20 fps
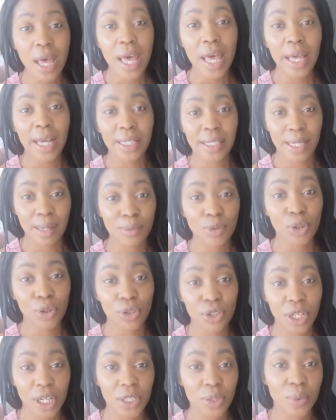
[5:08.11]
except on
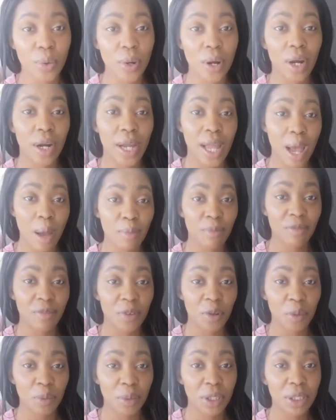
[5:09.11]
days where I am
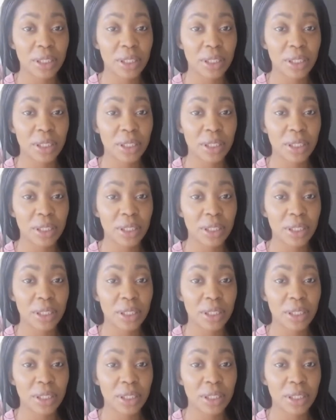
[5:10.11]
filming.